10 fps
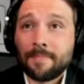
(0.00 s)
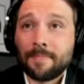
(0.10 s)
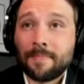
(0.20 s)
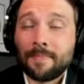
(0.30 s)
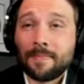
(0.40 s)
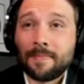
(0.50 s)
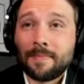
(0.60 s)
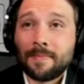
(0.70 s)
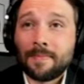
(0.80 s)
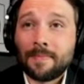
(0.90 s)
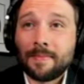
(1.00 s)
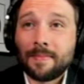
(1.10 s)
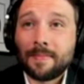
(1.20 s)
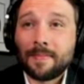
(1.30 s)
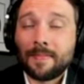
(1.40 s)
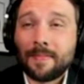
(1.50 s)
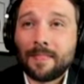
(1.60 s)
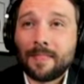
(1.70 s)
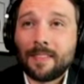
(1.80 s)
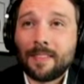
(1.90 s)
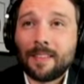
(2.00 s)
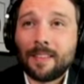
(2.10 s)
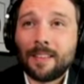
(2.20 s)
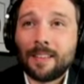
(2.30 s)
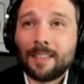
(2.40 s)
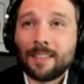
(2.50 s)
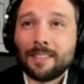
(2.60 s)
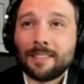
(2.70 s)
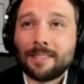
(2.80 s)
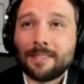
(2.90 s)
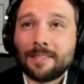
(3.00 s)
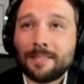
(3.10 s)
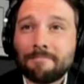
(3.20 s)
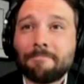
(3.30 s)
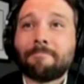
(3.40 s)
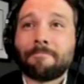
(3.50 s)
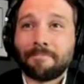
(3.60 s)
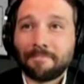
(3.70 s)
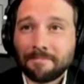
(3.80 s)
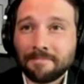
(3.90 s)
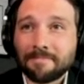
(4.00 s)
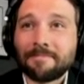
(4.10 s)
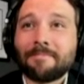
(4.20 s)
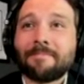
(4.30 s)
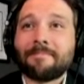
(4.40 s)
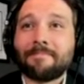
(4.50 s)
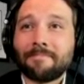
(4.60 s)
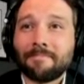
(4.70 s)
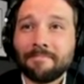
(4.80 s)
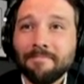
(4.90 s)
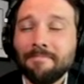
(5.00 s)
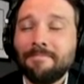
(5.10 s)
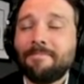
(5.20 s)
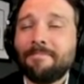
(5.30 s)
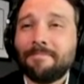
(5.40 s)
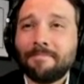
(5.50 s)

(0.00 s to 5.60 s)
The person shown says nothing.